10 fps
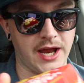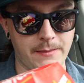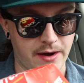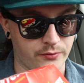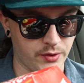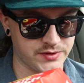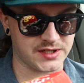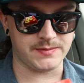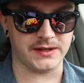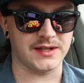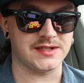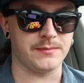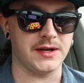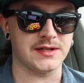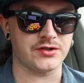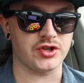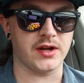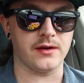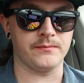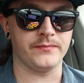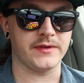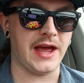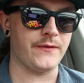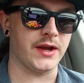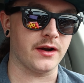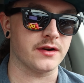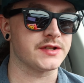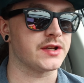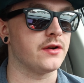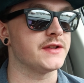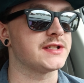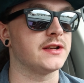Damn, I really wasn't expecting this to be such a heavy hitter. So this is